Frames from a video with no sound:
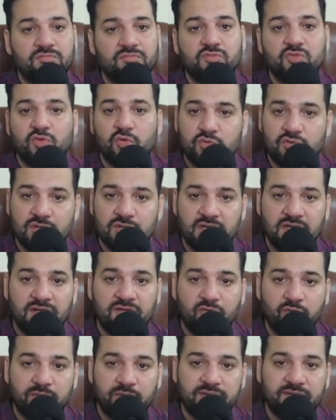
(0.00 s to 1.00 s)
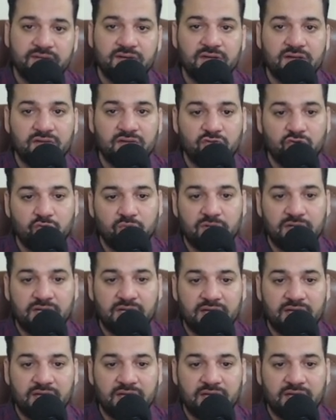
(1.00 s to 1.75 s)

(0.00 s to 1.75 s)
social influence and consumer